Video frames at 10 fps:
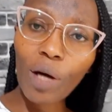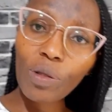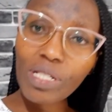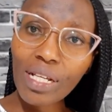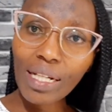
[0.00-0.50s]
I
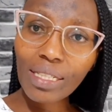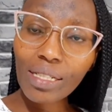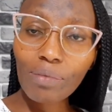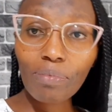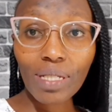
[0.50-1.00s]
was a
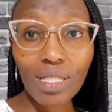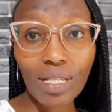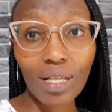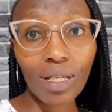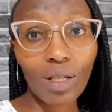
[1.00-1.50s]
little
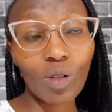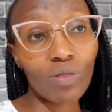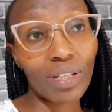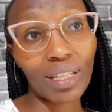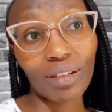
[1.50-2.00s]
busy
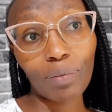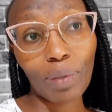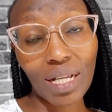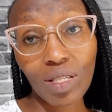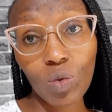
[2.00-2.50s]
over the
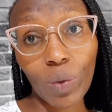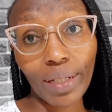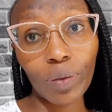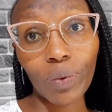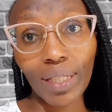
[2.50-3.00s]
past
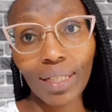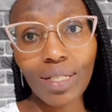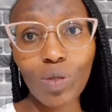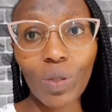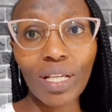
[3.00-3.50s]
one week
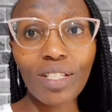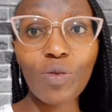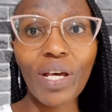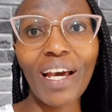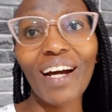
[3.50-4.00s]
so
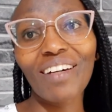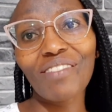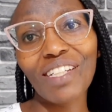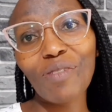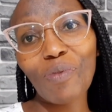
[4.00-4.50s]
that's why I
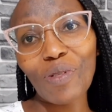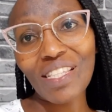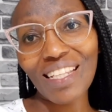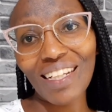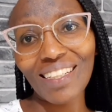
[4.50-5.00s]
haven't
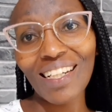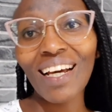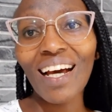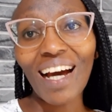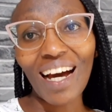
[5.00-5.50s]
posted
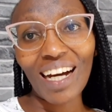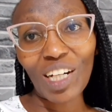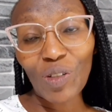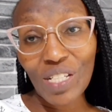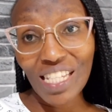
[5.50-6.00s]
uh,
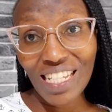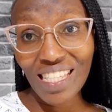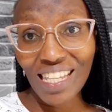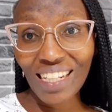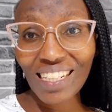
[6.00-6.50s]

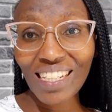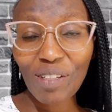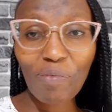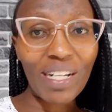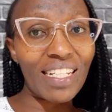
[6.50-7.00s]

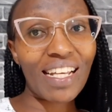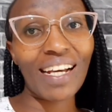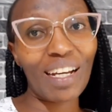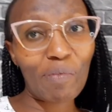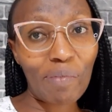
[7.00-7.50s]
consistently but
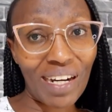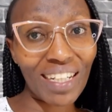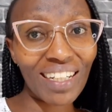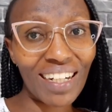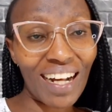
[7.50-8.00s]
I am
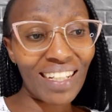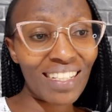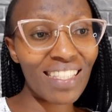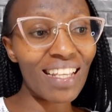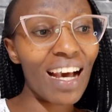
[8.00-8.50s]
back
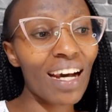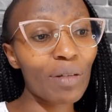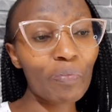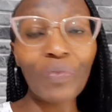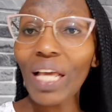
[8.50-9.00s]
guys
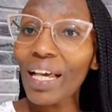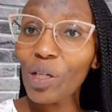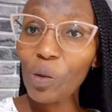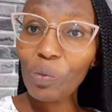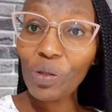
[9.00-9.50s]
um, I
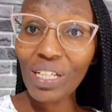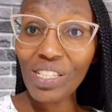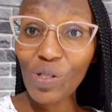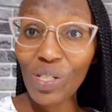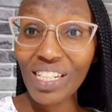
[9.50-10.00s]
hope you
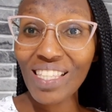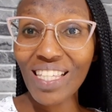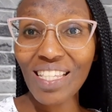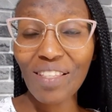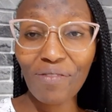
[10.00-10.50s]
enjoyed
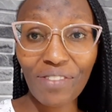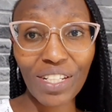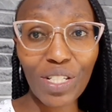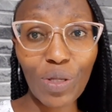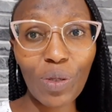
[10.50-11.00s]
this
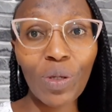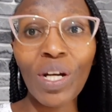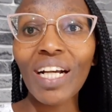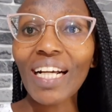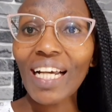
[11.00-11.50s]
video
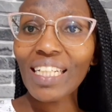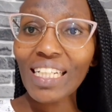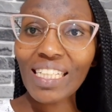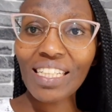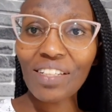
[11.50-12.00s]

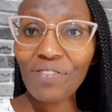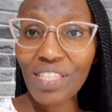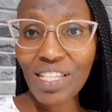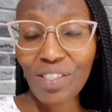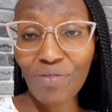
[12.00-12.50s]
kindly give
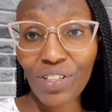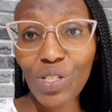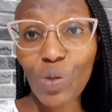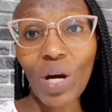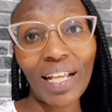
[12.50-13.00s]
this
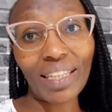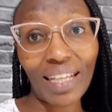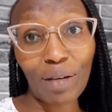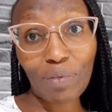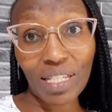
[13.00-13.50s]
video a
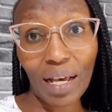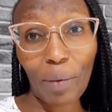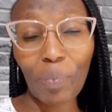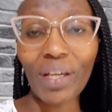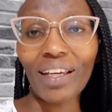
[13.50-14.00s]
thumbs
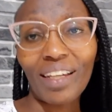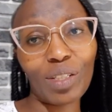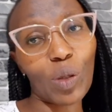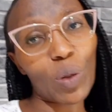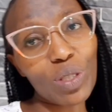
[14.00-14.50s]
up
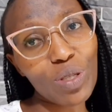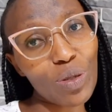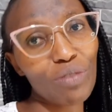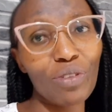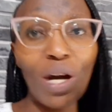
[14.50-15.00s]
and
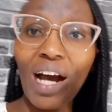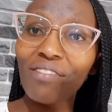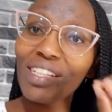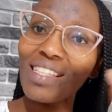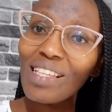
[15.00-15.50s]
also if you
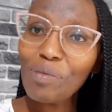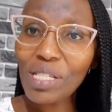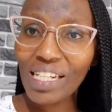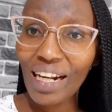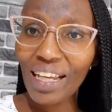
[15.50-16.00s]
haven't
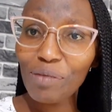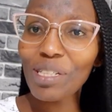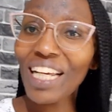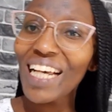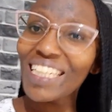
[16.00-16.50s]

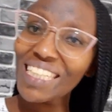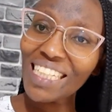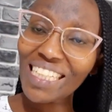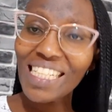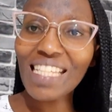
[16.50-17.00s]
subscribed
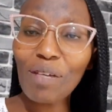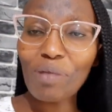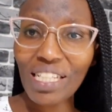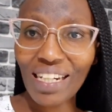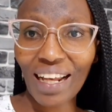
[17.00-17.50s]
kindly
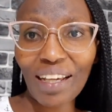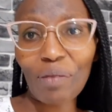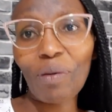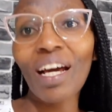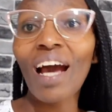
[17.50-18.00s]

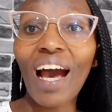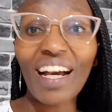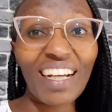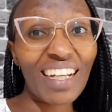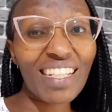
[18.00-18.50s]
subscribe
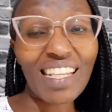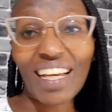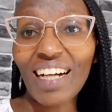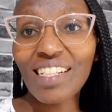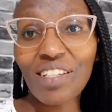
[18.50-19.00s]
uh, guys I
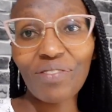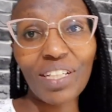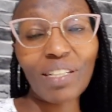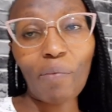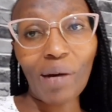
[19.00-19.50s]
can't
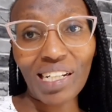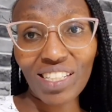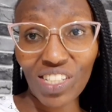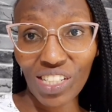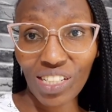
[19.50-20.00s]
even
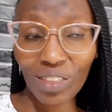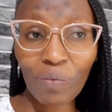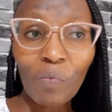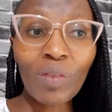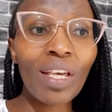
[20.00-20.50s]
imagine
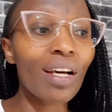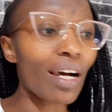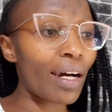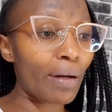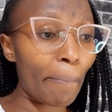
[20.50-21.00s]

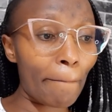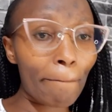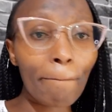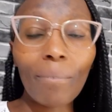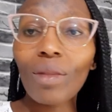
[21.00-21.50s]
um,